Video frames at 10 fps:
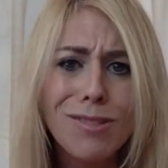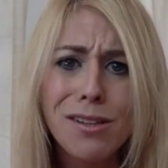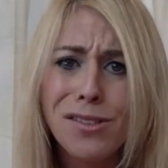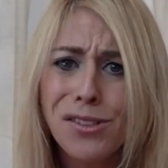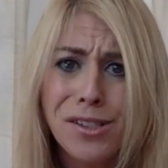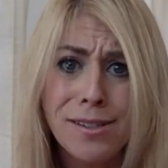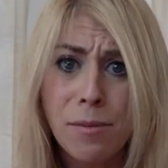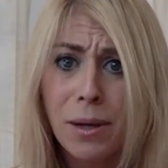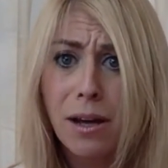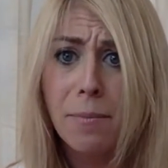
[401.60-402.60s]
These are easy to
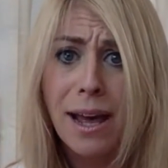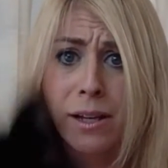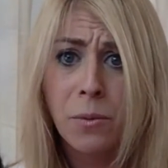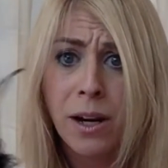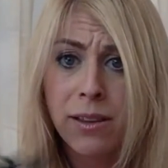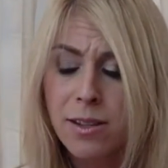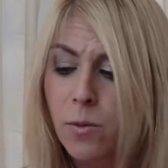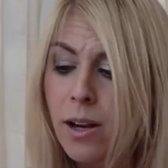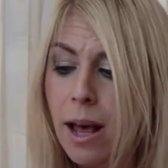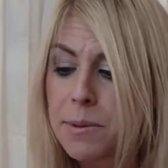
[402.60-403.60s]
pick up anywhere. This
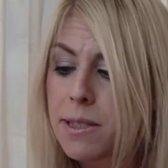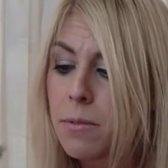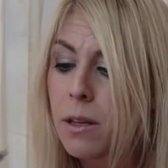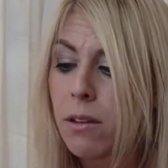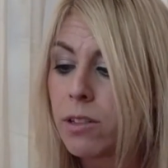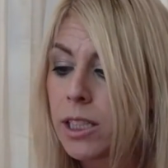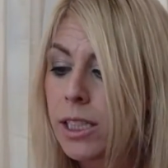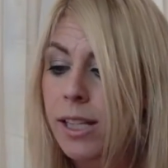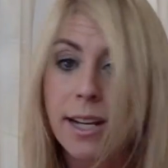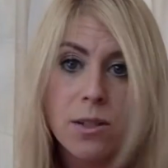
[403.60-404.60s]
one happens to be a really
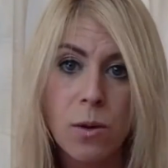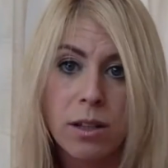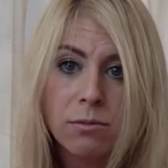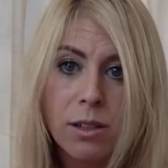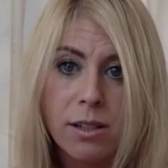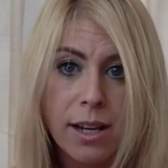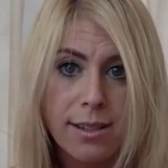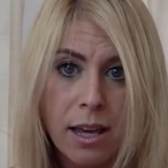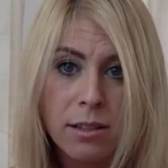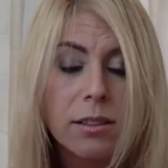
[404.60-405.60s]
nice one with a nice
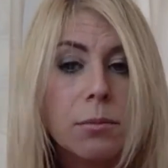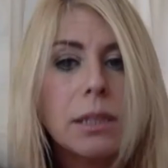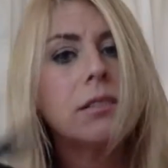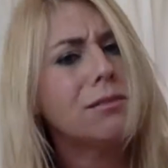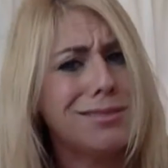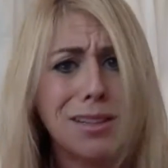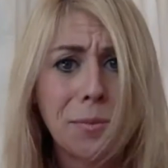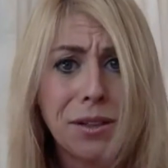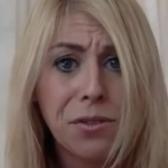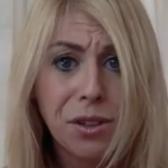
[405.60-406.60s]
handle, but I
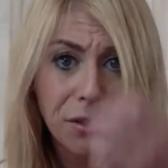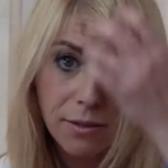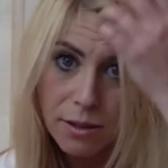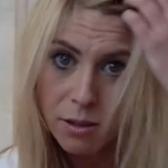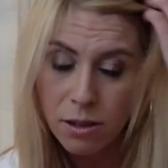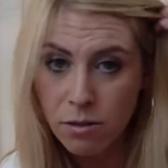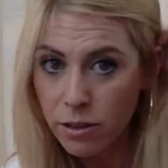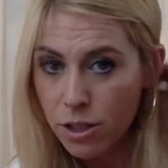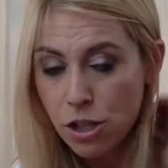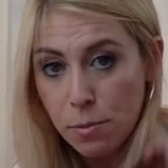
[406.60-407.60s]
mean, you can you can go
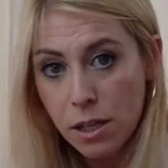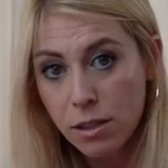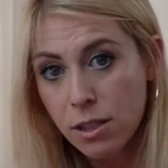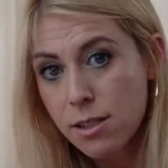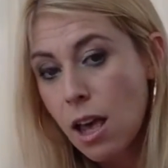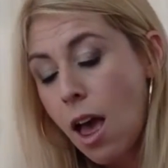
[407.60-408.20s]
really cheapy on these.